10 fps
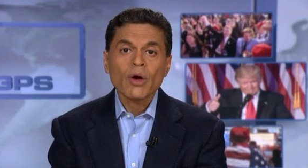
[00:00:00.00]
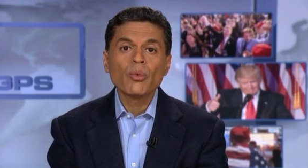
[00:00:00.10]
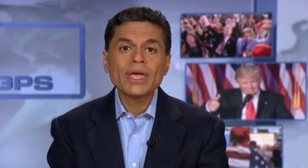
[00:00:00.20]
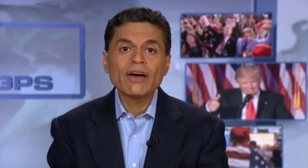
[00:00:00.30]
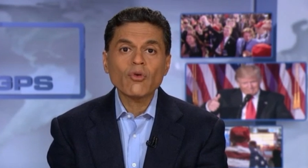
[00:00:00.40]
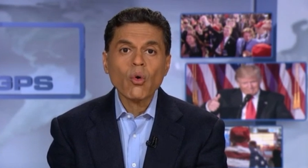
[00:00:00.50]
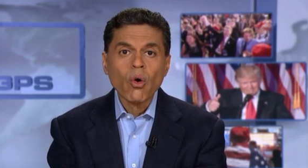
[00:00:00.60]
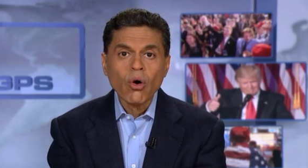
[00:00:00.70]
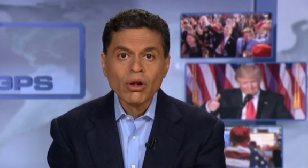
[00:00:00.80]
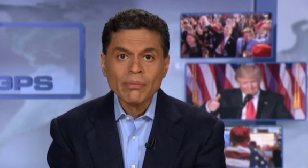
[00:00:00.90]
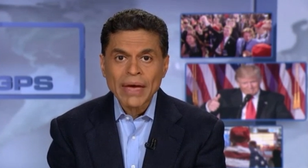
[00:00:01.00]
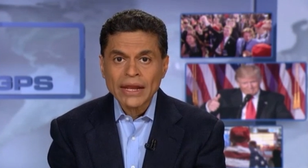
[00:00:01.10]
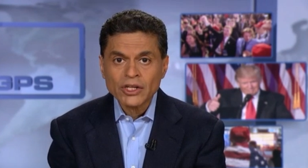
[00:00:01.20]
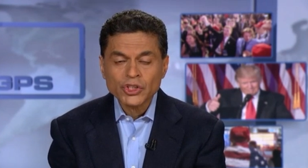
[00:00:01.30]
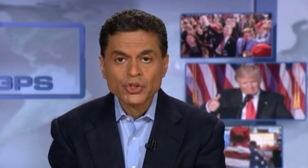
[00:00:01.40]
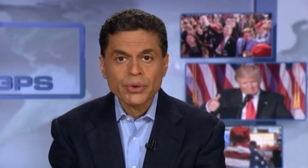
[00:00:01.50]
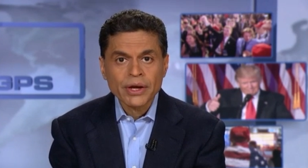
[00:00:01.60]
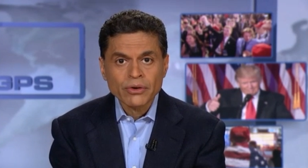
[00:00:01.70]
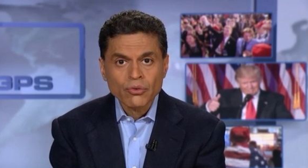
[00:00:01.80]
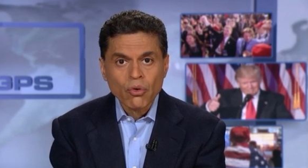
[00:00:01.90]
We have all managed to
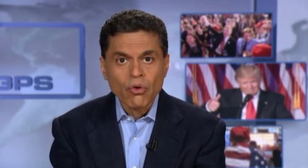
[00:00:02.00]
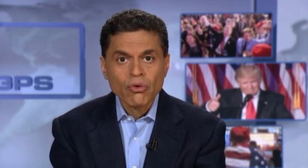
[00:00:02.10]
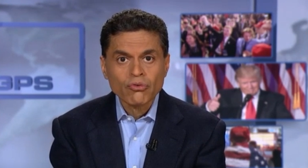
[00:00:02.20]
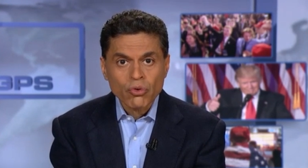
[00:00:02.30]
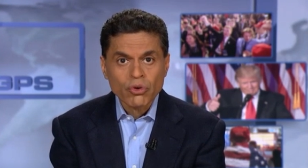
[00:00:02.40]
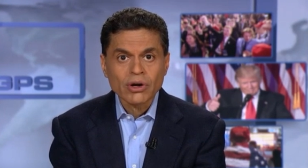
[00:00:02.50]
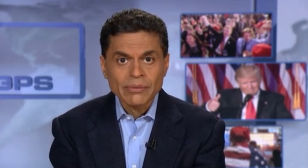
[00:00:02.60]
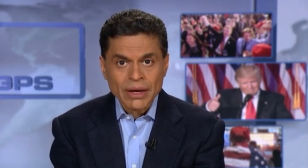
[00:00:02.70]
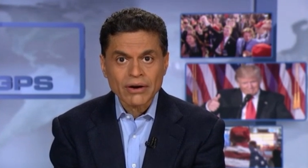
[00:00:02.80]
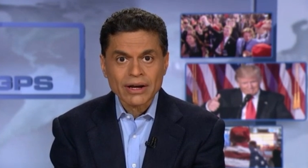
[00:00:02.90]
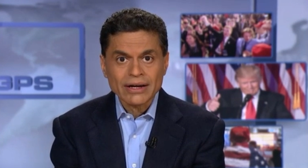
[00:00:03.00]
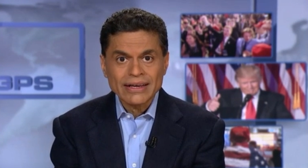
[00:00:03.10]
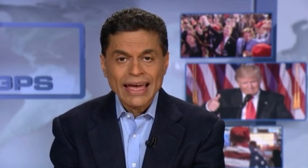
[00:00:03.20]
ignore rural America